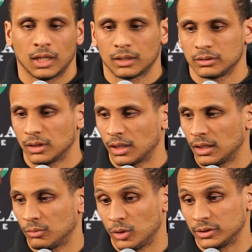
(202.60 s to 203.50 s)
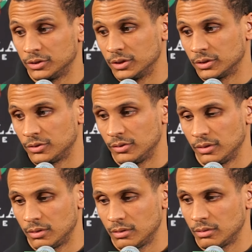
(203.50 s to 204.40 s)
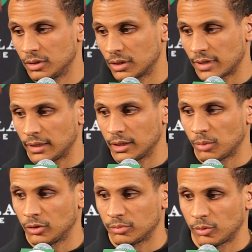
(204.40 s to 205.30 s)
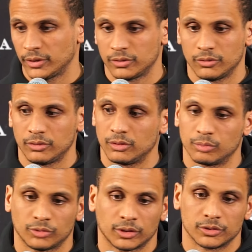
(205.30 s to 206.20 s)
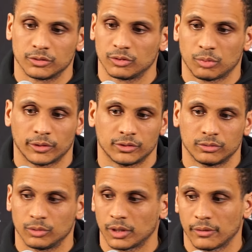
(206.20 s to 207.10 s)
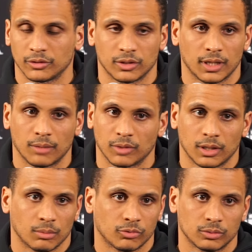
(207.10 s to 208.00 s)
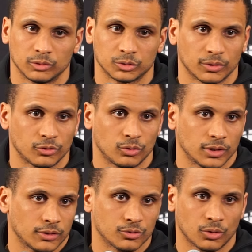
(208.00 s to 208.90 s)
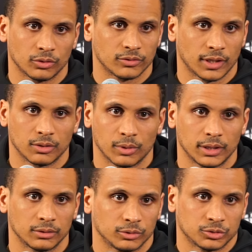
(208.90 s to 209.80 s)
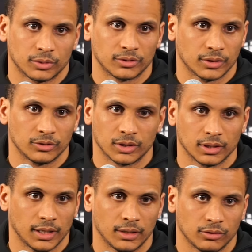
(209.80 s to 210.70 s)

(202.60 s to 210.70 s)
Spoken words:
Yeah. One, you know, you got to tally up all his points and see the percentage of his points and what areas of the game they come from, which ones you can control and take away and which ones that he's going to get.